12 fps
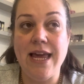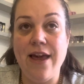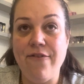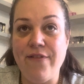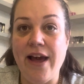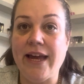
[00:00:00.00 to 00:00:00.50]

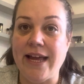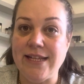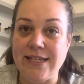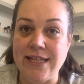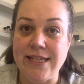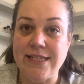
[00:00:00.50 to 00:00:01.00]
if I get
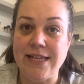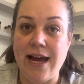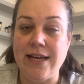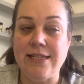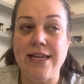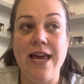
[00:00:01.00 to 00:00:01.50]
to this
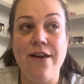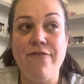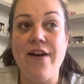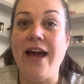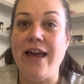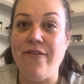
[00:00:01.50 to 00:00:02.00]
size, if
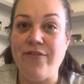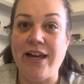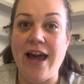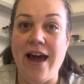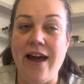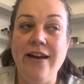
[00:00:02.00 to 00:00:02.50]
I ever
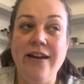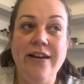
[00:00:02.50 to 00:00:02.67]
get